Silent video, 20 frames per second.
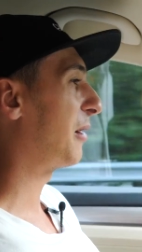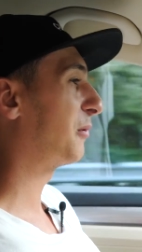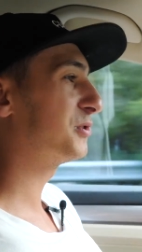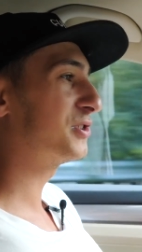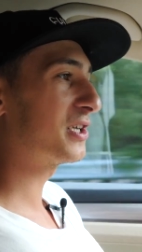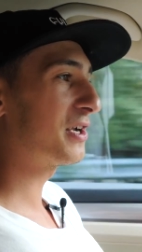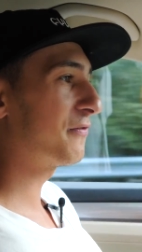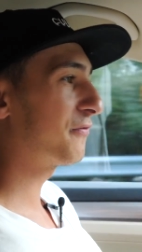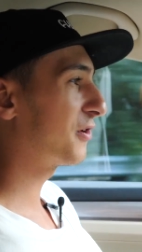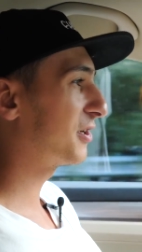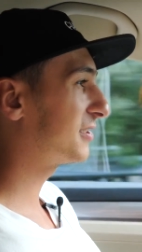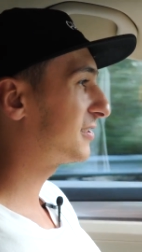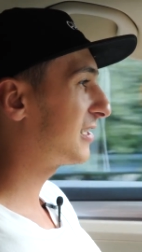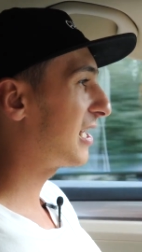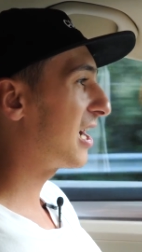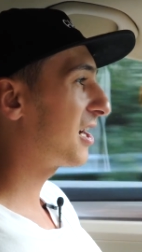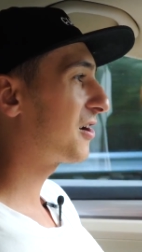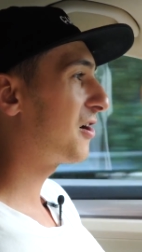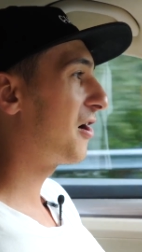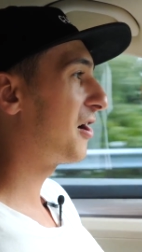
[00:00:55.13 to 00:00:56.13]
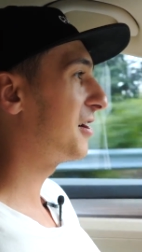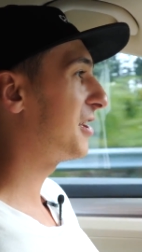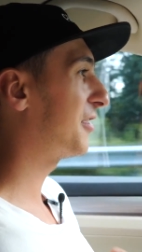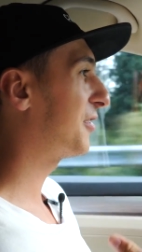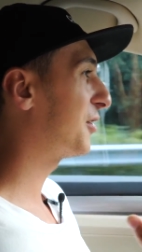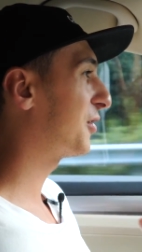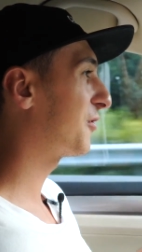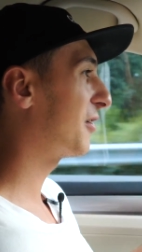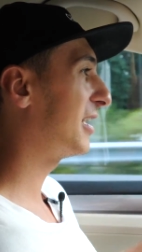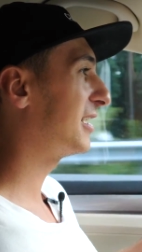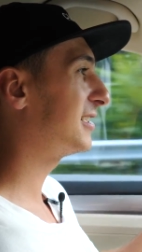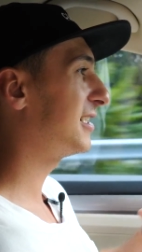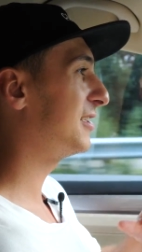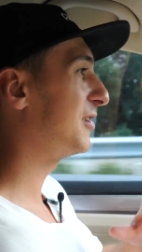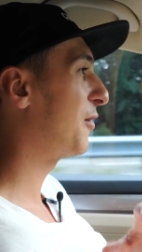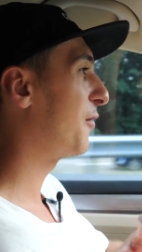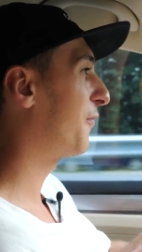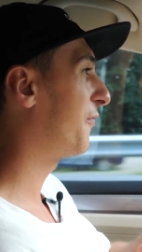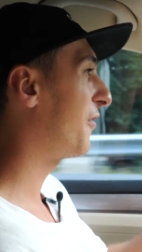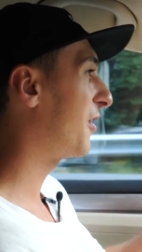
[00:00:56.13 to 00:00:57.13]
I was looking for a stock car, nothing crazy,
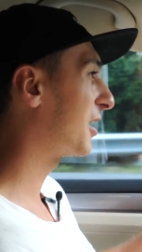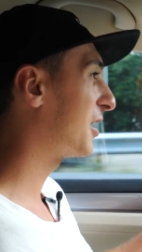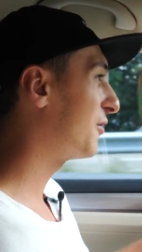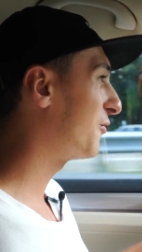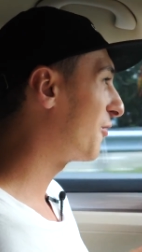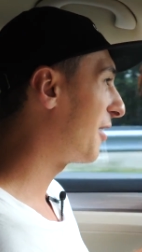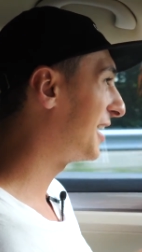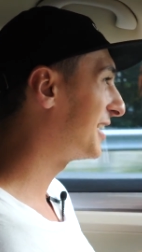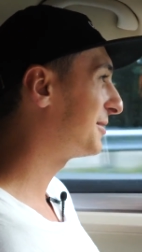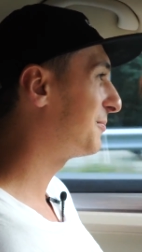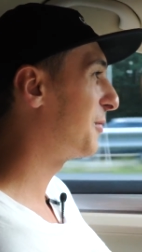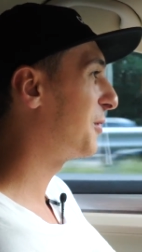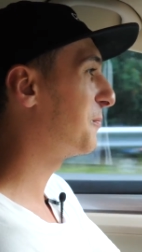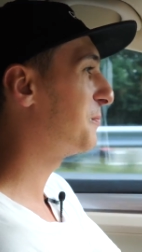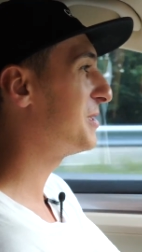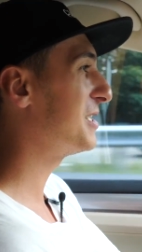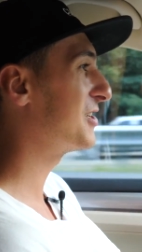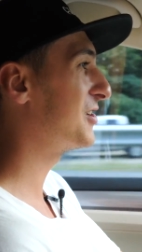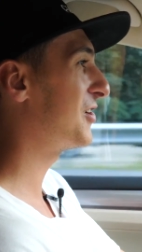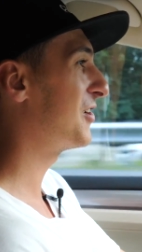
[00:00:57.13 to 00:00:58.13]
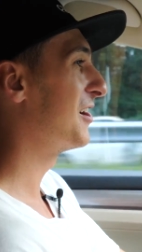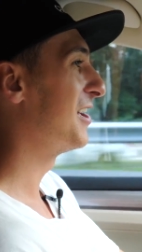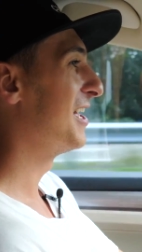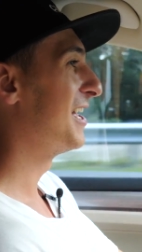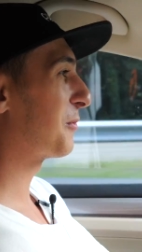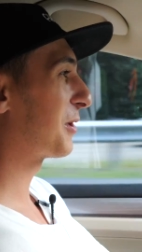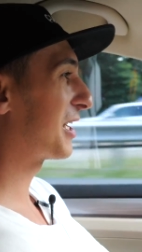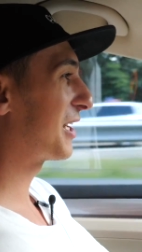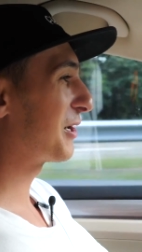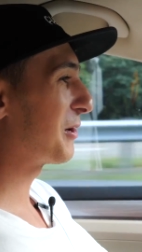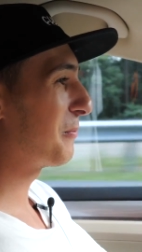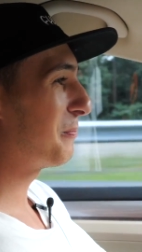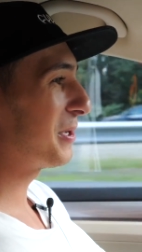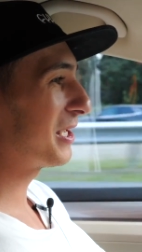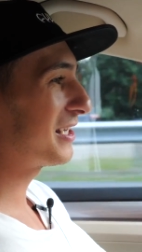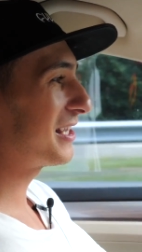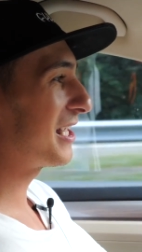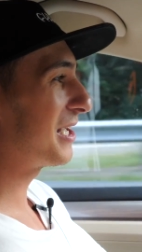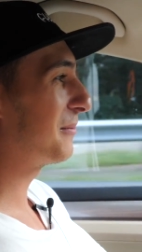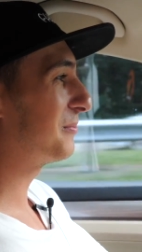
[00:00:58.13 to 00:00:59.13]
no Rice Mobile. We're gonna go
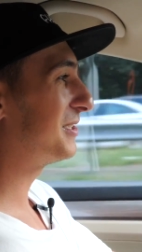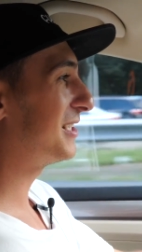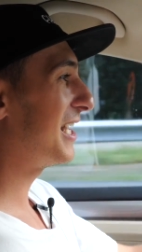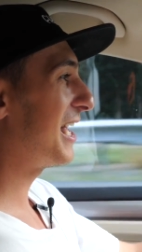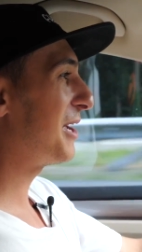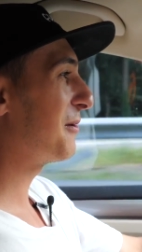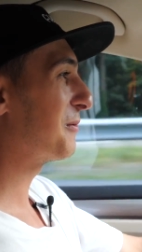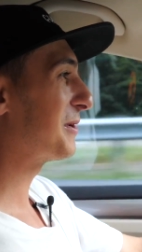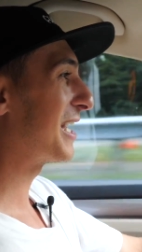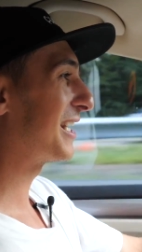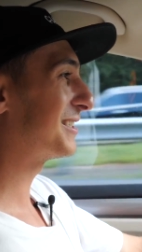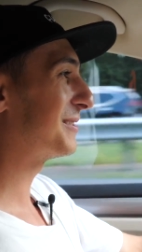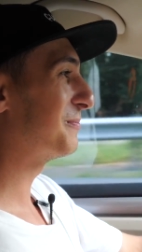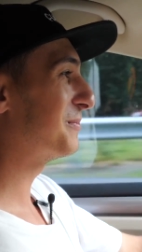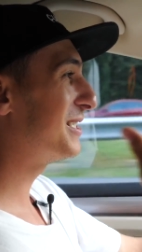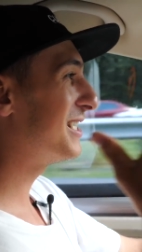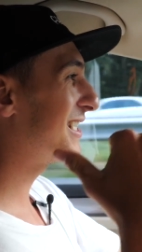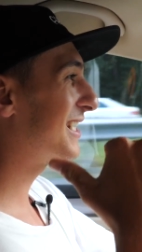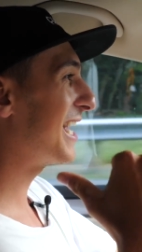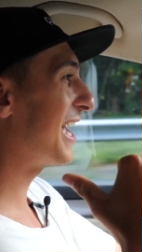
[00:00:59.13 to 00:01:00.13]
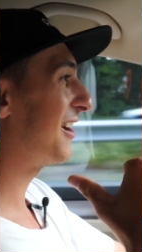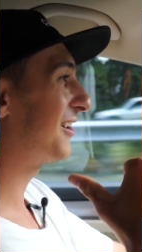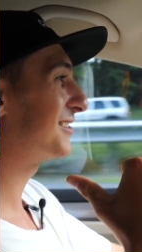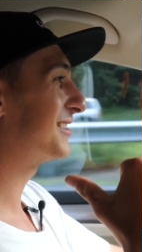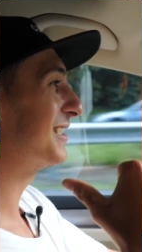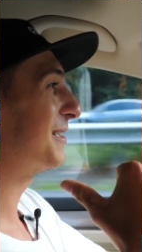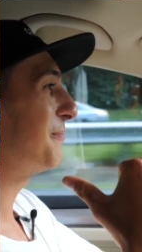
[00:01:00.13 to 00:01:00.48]
pick that up today. We got some decals